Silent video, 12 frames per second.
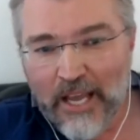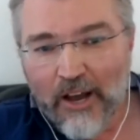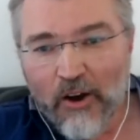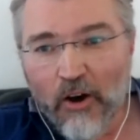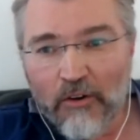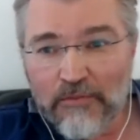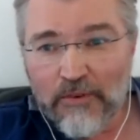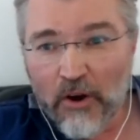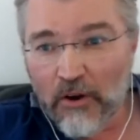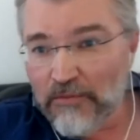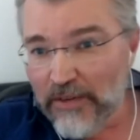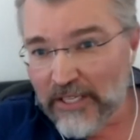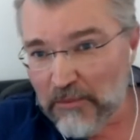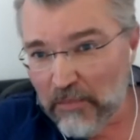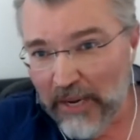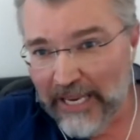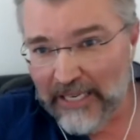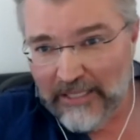of
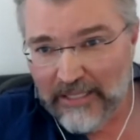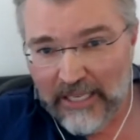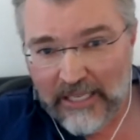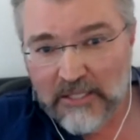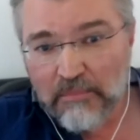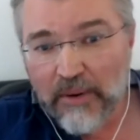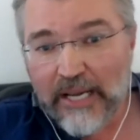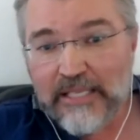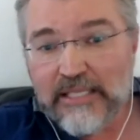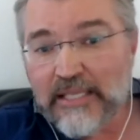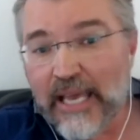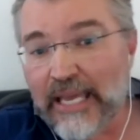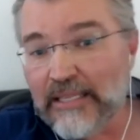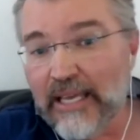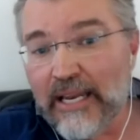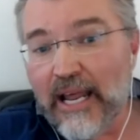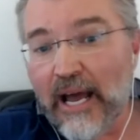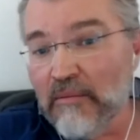explaining this by saying
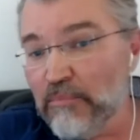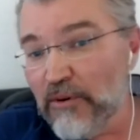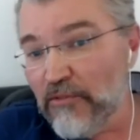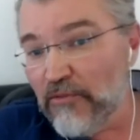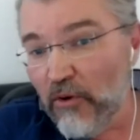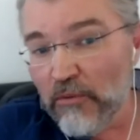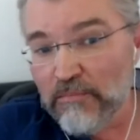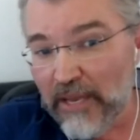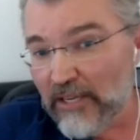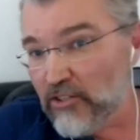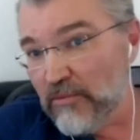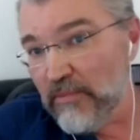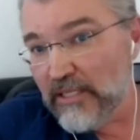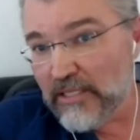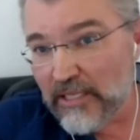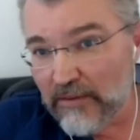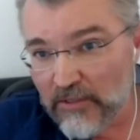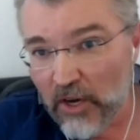that unperformed
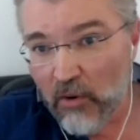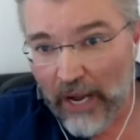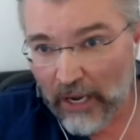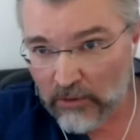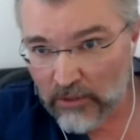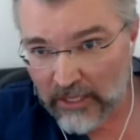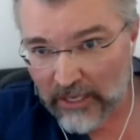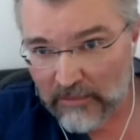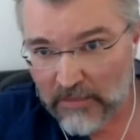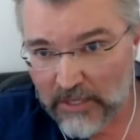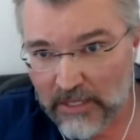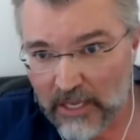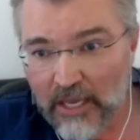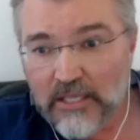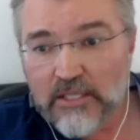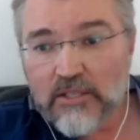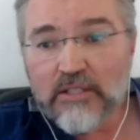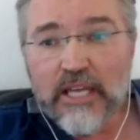measurements have no outcomes.
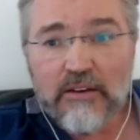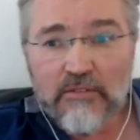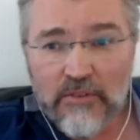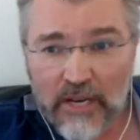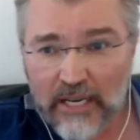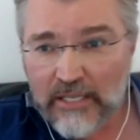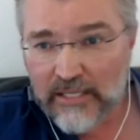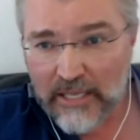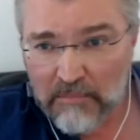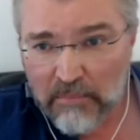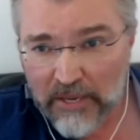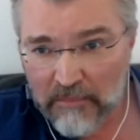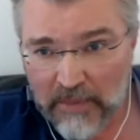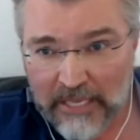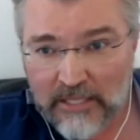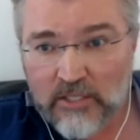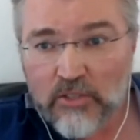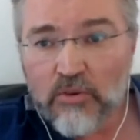So that really simply
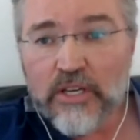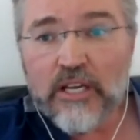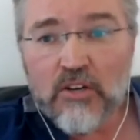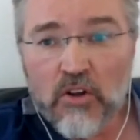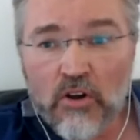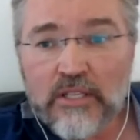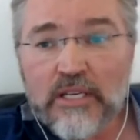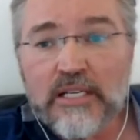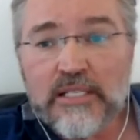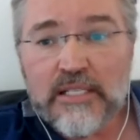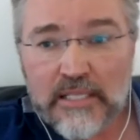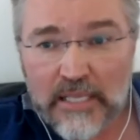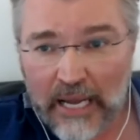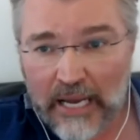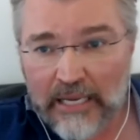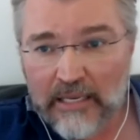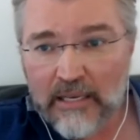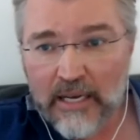means you cannot
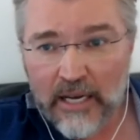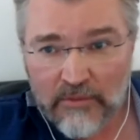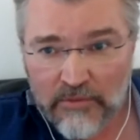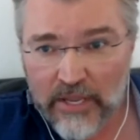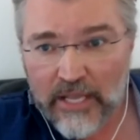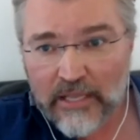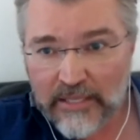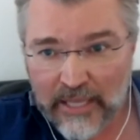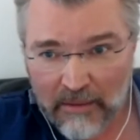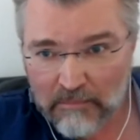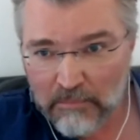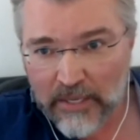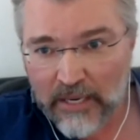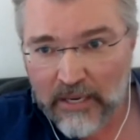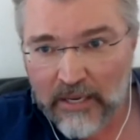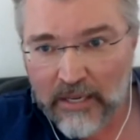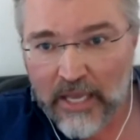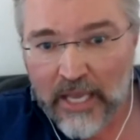assign a real number.
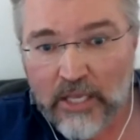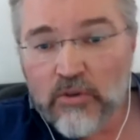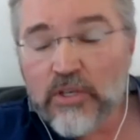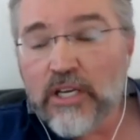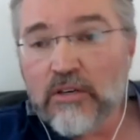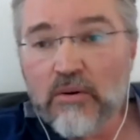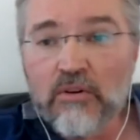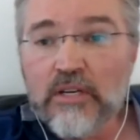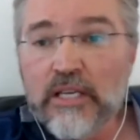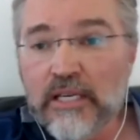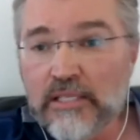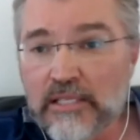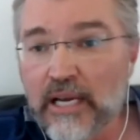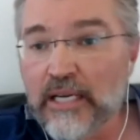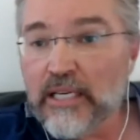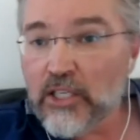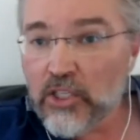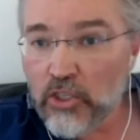You can only
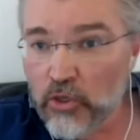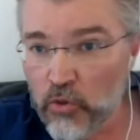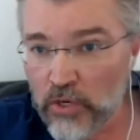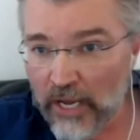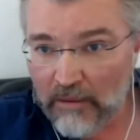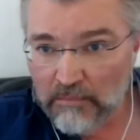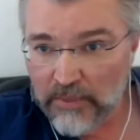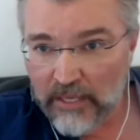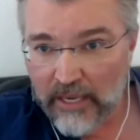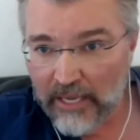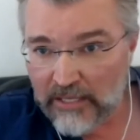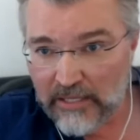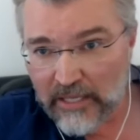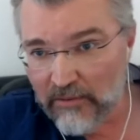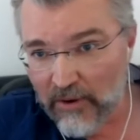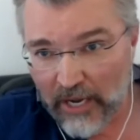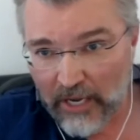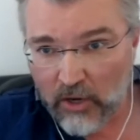assign a Q number, as
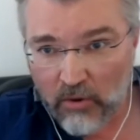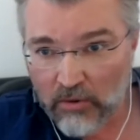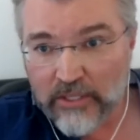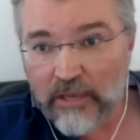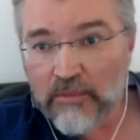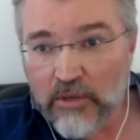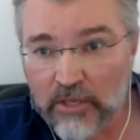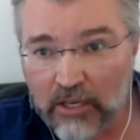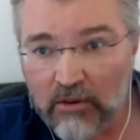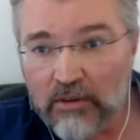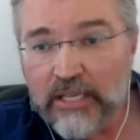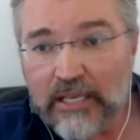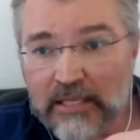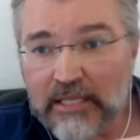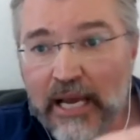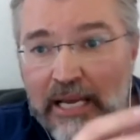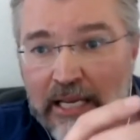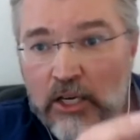Dirac called them. You can only
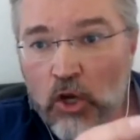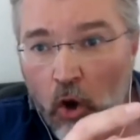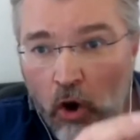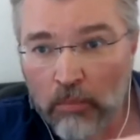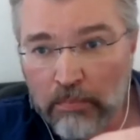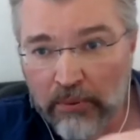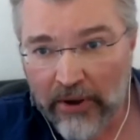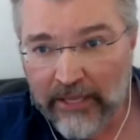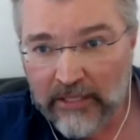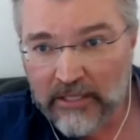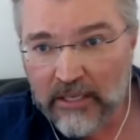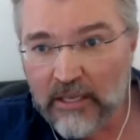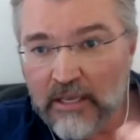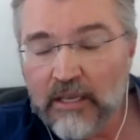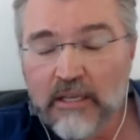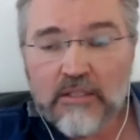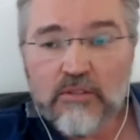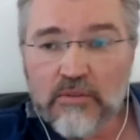assign an operator
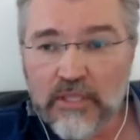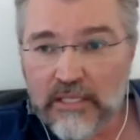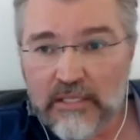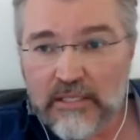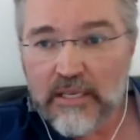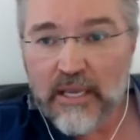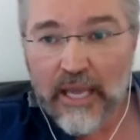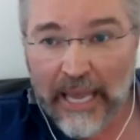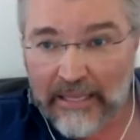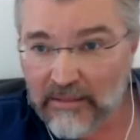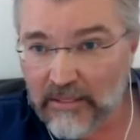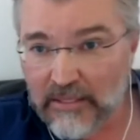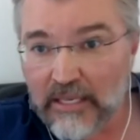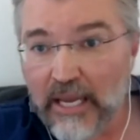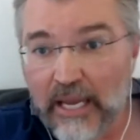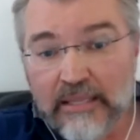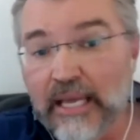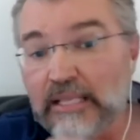to this entity,
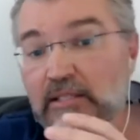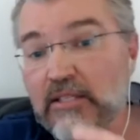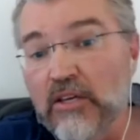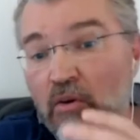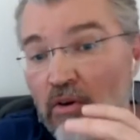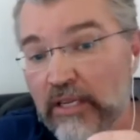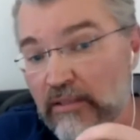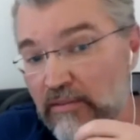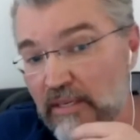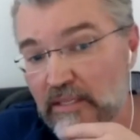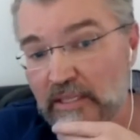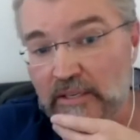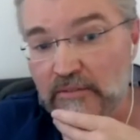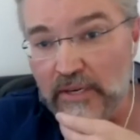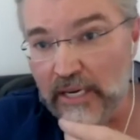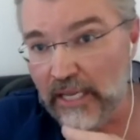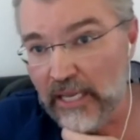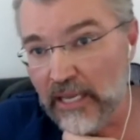and that's the only thing that
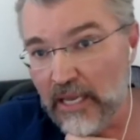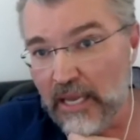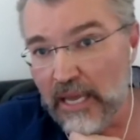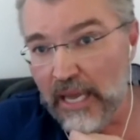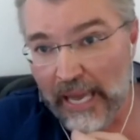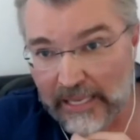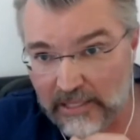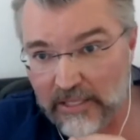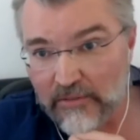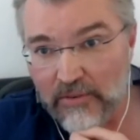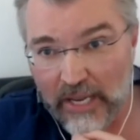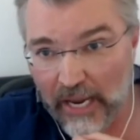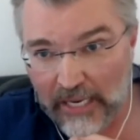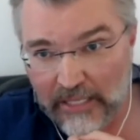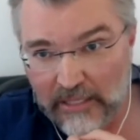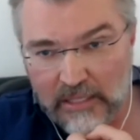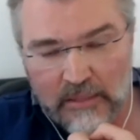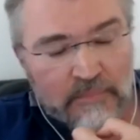really has a
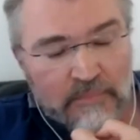reality.